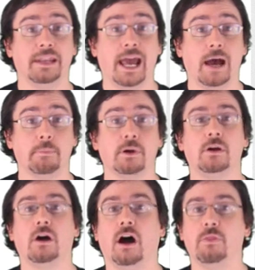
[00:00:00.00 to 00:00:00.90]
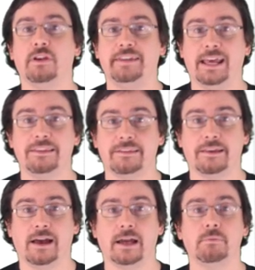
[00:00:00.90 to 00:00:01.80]
an app. On the 10th
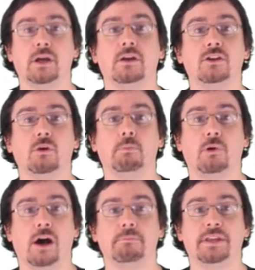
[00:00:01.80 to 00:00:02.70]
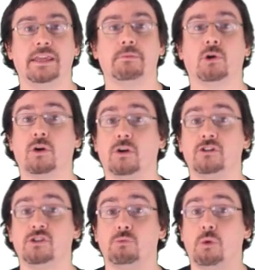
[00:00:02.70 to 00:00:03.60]
time, you'll prompt him or her
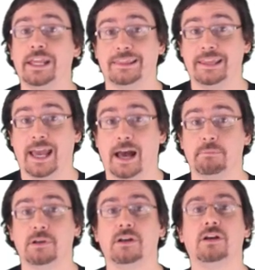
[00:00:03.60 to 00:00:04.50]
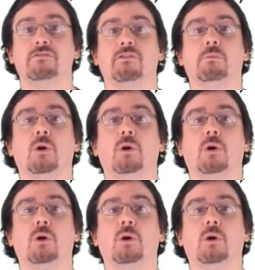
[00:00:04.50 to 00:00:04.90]
to rate the app. For